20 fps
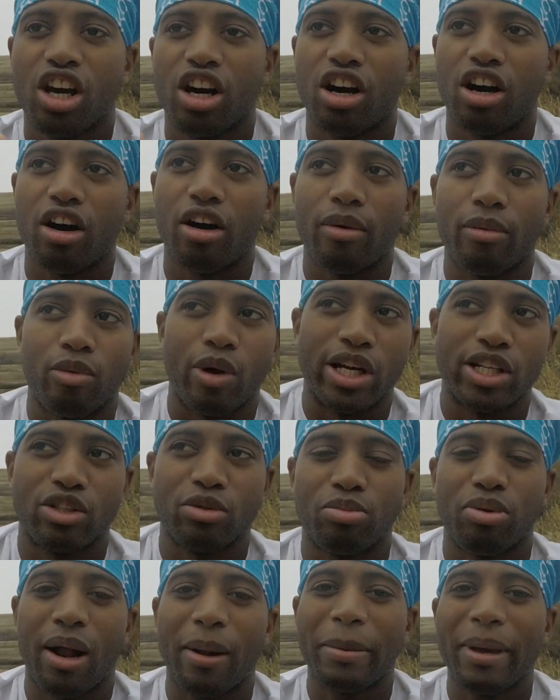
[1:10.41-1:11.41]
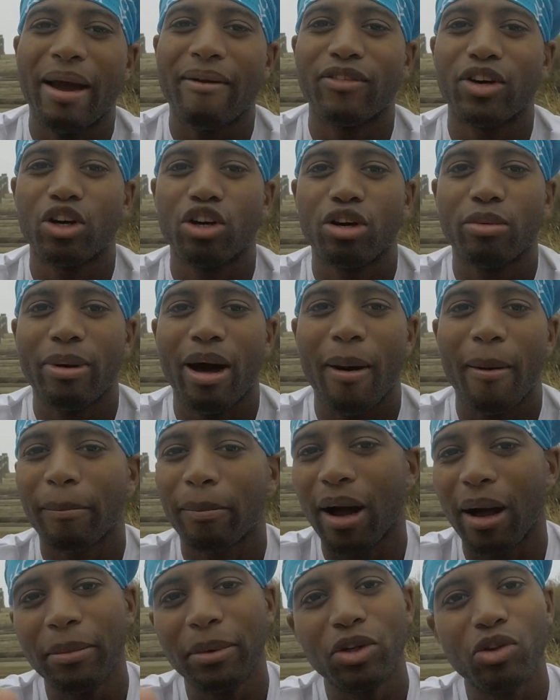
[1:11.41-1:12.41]
Race you probably haven't heard about,
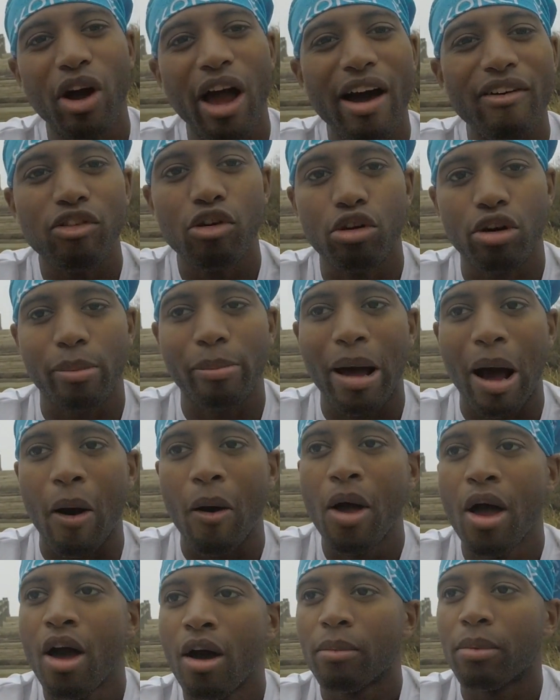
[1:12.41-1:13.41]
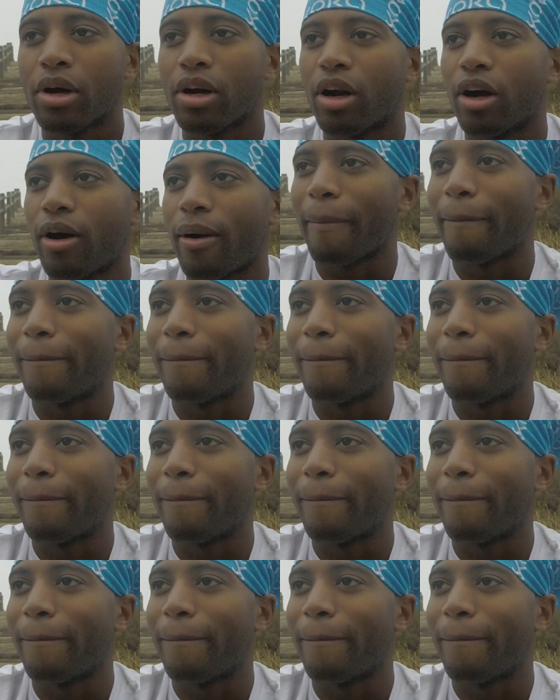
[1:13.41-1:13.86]
probably you have heard about. But